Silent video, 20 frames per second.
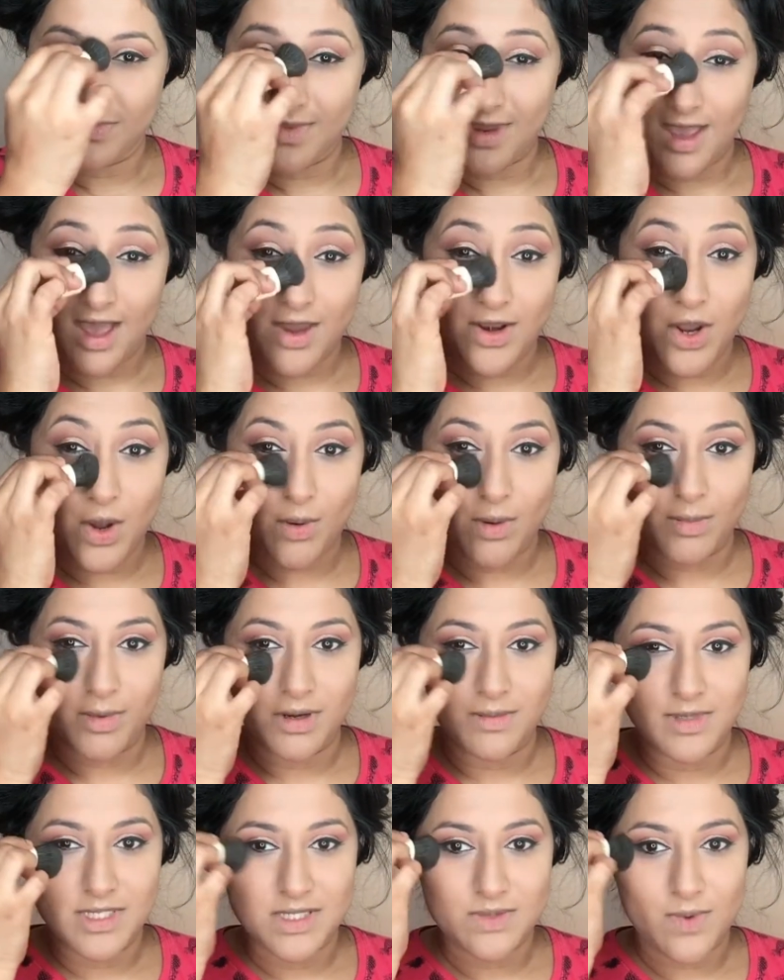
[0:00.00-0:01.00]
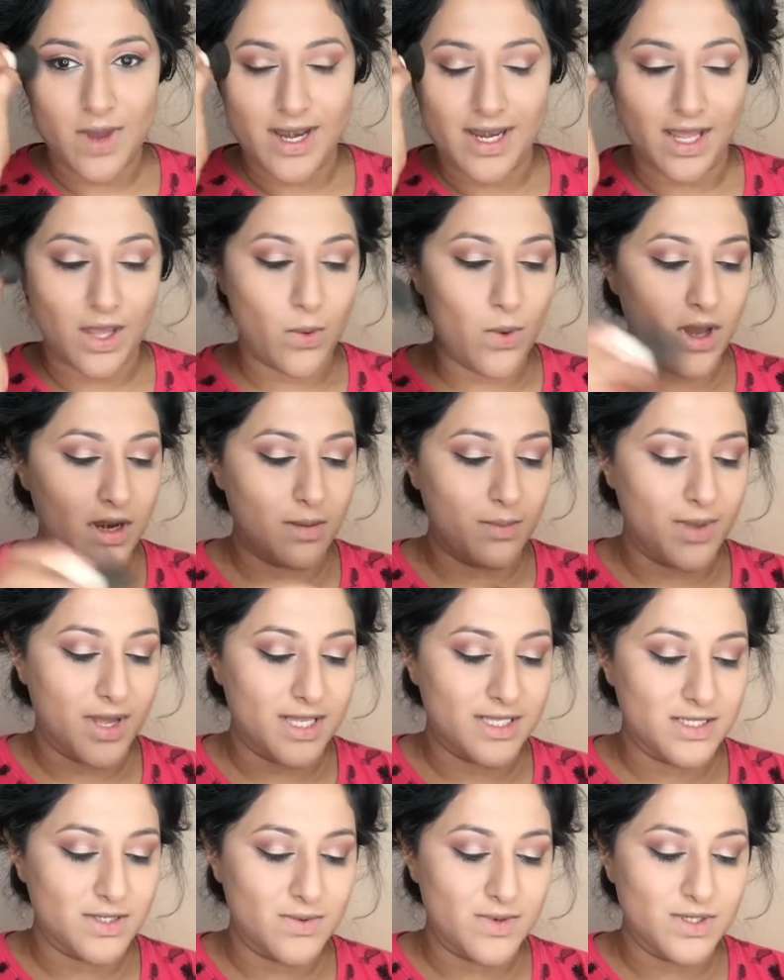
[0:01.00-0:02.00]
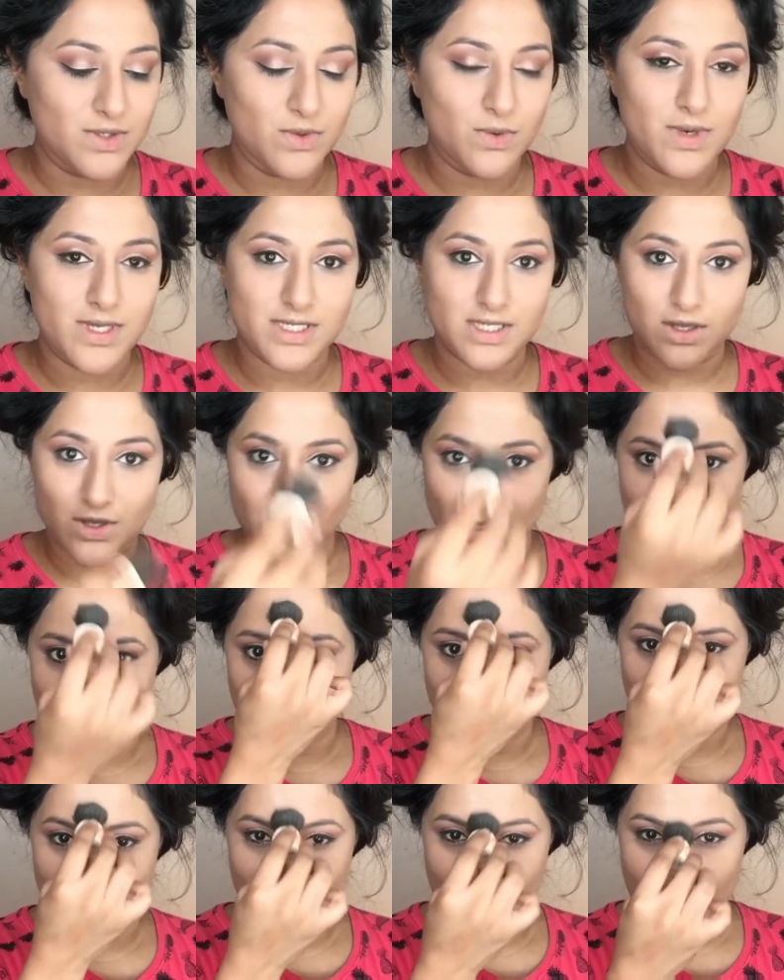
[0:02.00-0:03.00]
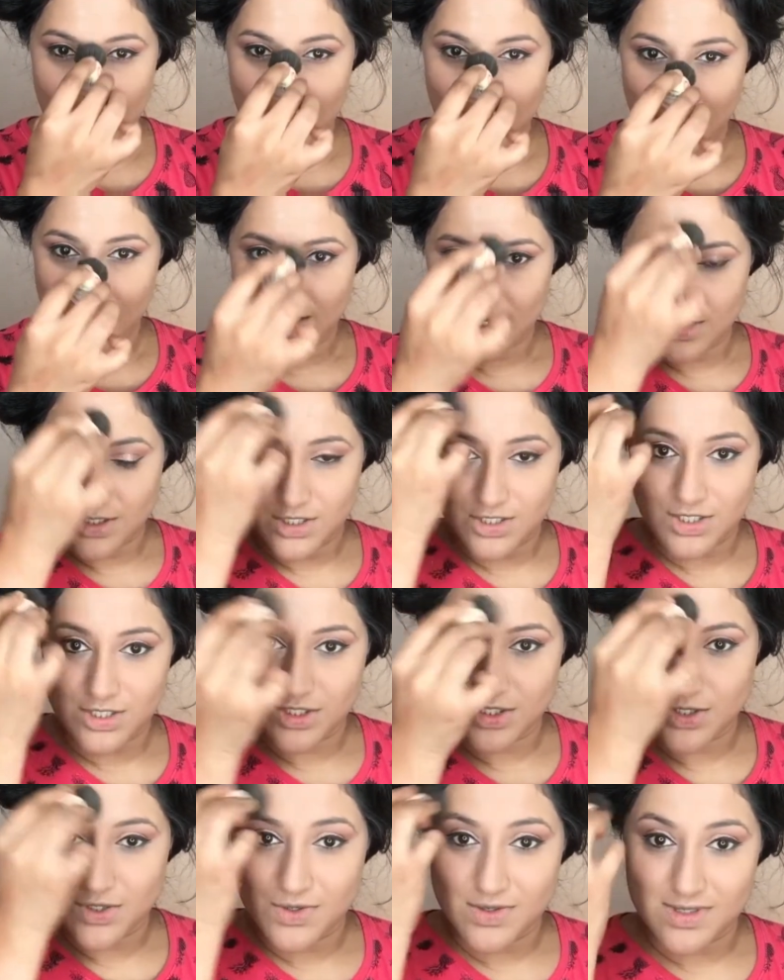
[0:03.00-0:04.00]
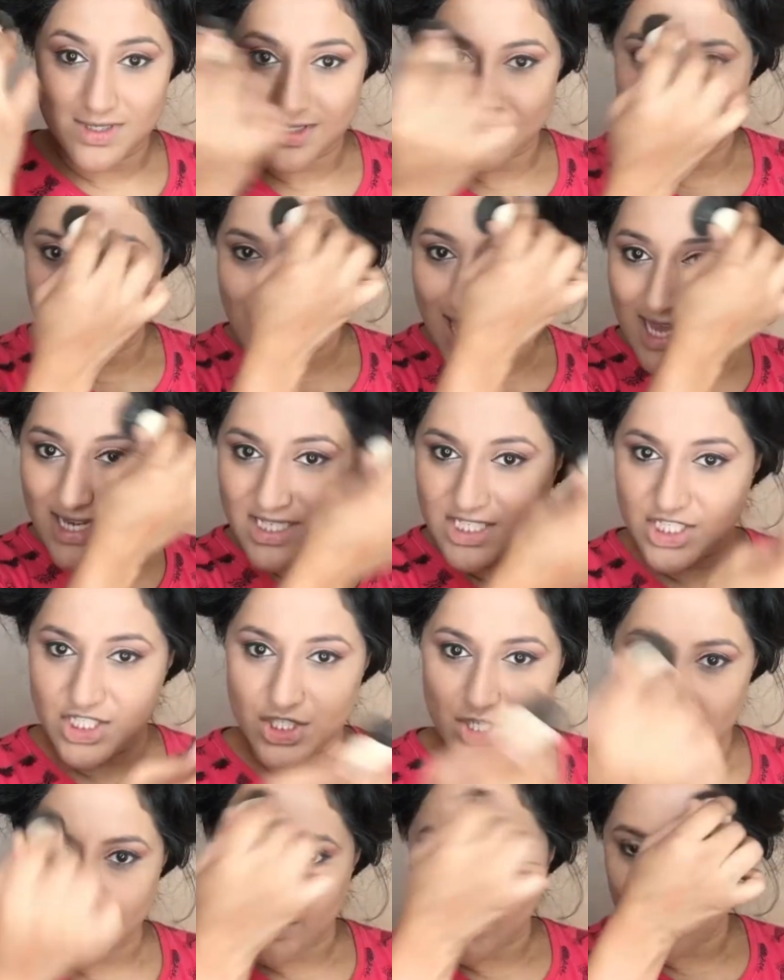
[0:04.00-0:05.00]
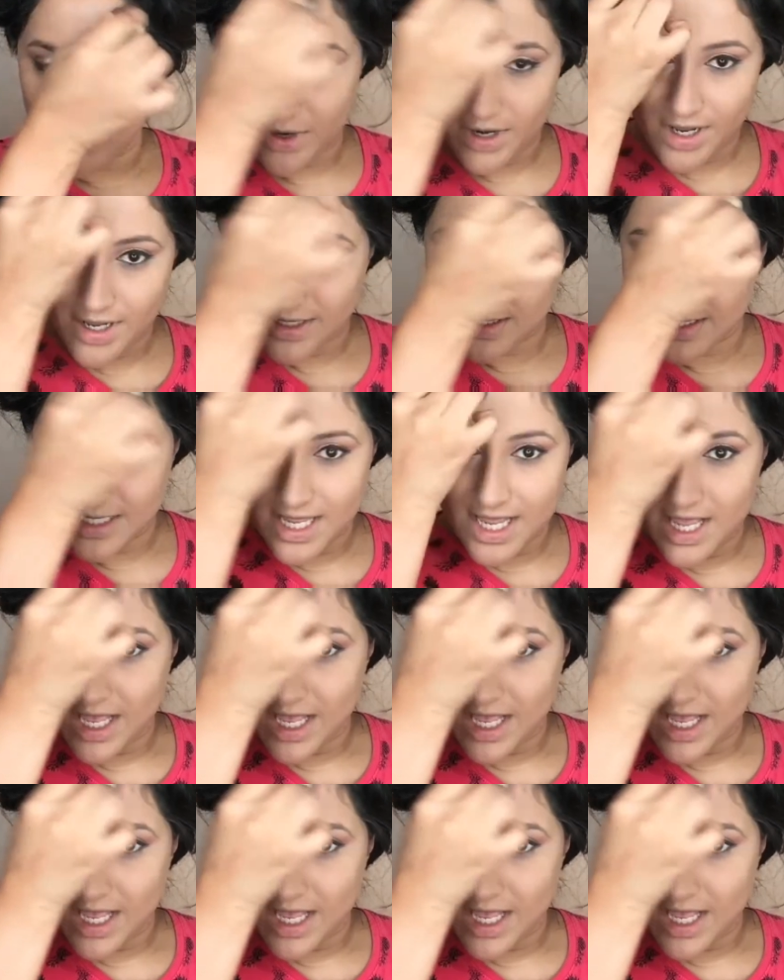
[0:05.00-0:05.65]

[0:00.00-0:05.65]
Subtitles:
I know I'm going to be sweating quite a bit, so it's always a good thing to just use anti-shine products.